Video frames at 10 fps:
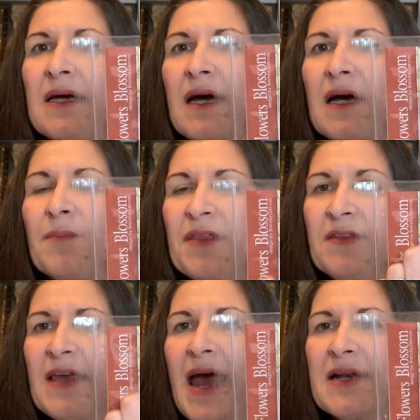Um, I
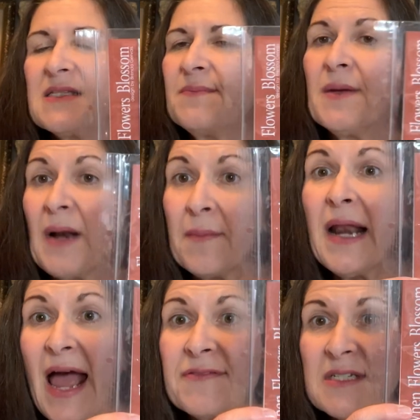think they added something, but I'm
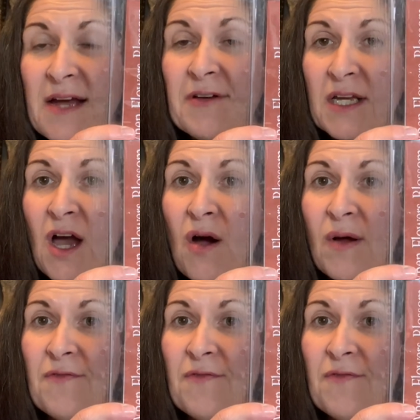going to have to definitely go and